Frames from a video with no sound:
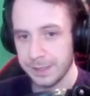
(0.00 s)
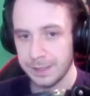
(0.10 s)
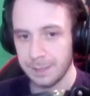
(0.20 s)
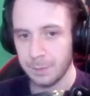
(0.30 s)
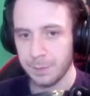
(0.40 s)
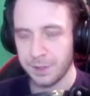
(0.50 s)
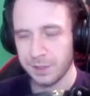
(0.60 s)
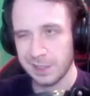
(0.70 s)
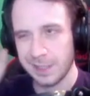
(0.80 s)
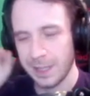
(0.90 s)
but because it's
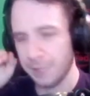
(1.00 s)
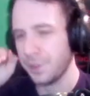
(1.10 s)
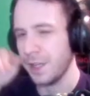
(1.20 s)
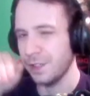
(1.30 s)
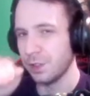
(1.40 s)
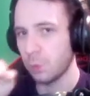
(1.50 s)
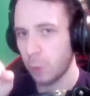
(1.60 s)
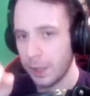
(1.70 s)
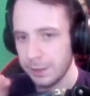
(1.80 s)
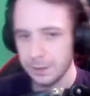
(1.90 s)
kind of in the way,
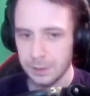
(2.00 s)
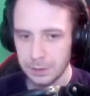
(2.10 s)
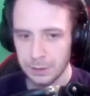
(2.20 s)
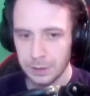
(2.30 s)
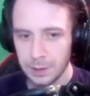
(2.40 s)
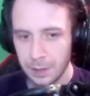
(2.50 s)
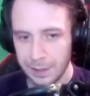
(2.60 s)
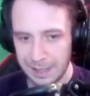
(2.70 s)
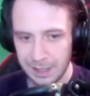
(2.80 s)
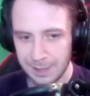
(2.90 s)
it